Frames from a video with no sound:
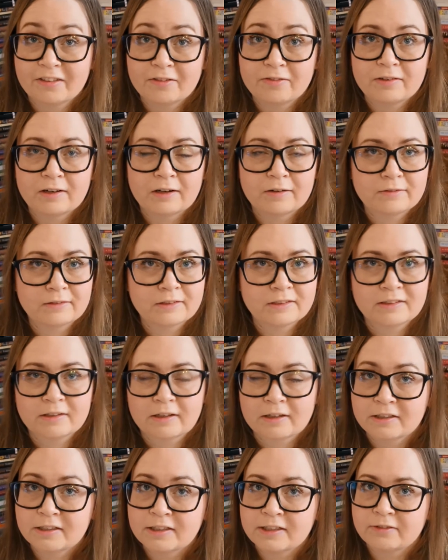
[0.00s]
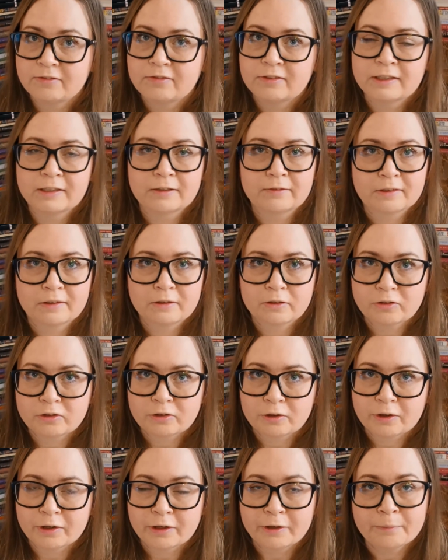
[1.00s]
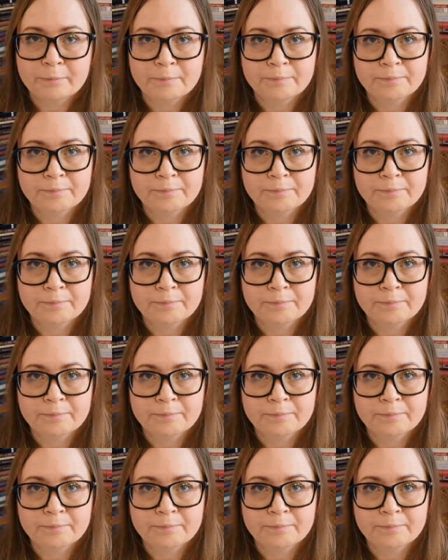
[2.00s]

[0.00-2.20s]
the flowers are shivering with joy.